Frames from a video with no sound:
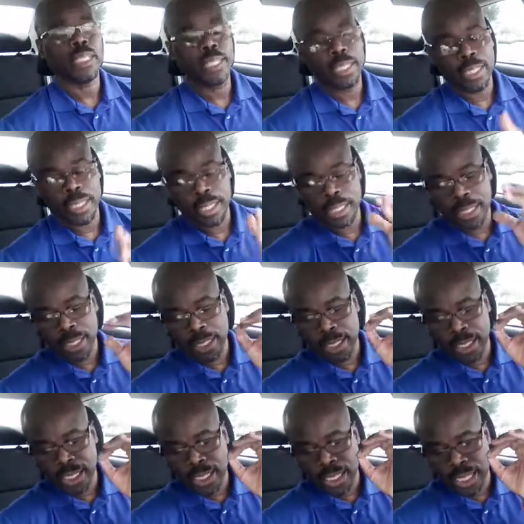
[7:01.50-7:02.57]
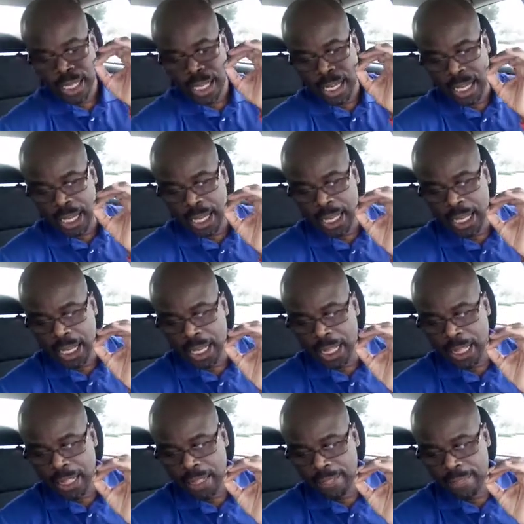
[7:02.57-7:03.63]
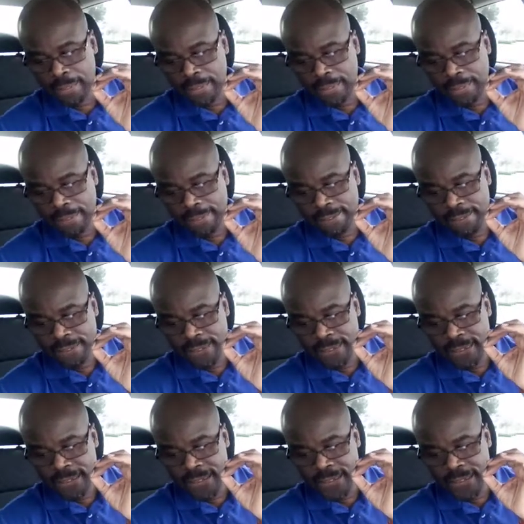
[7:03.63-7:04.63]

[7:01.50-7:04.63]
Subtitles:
(no one is talking)